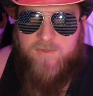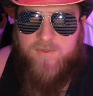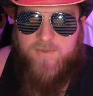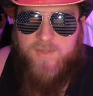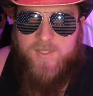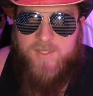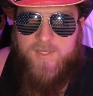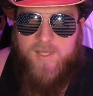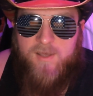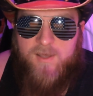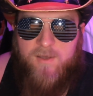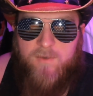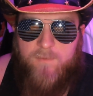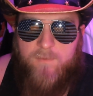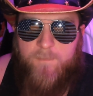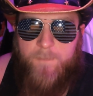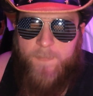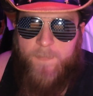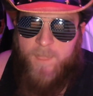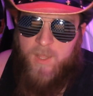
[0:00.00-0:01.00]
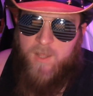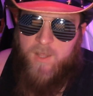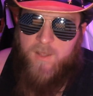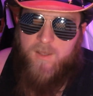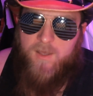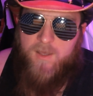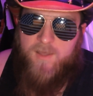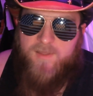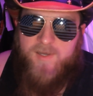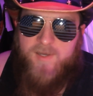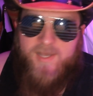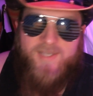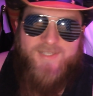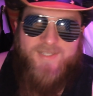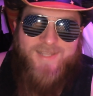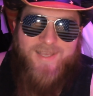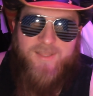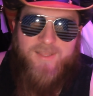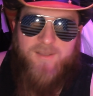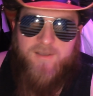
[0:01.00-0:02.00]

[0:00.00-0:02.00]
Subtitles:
of the town. The next day, the